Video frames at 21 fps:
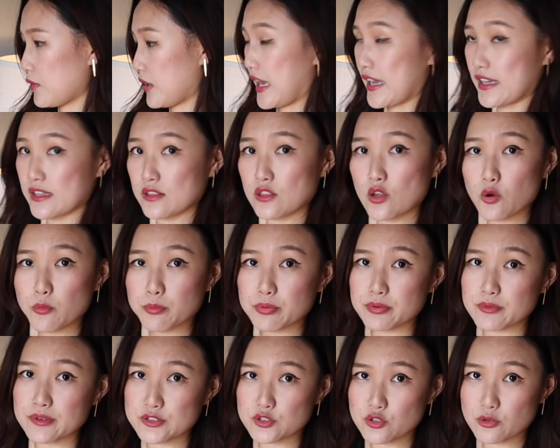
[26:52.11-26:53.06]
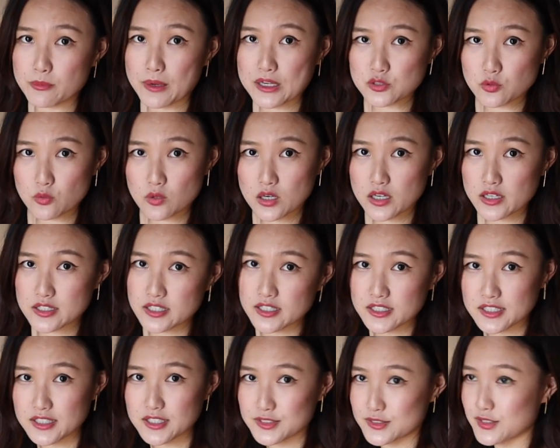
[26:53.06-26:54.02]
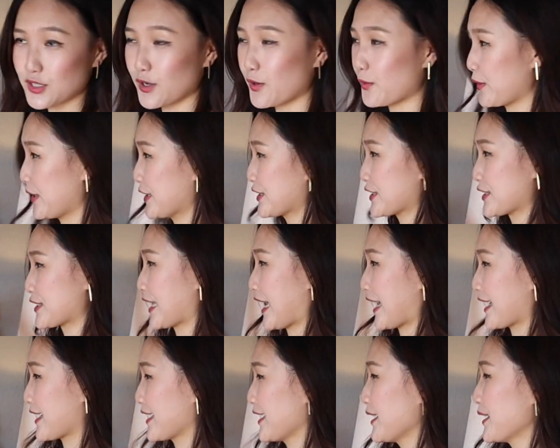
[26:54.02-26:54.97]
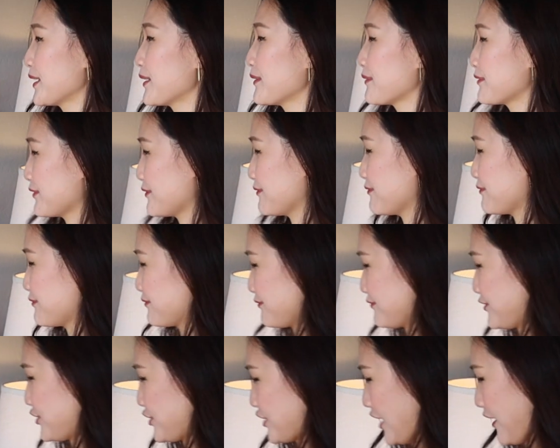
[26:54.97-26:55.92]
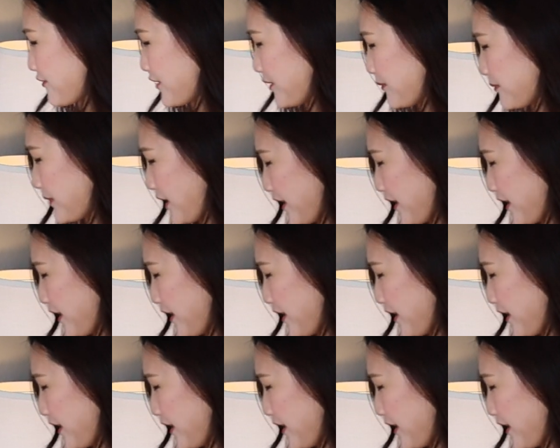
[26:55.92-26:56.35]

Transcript: were like, nope, too much work. So we just like shoved them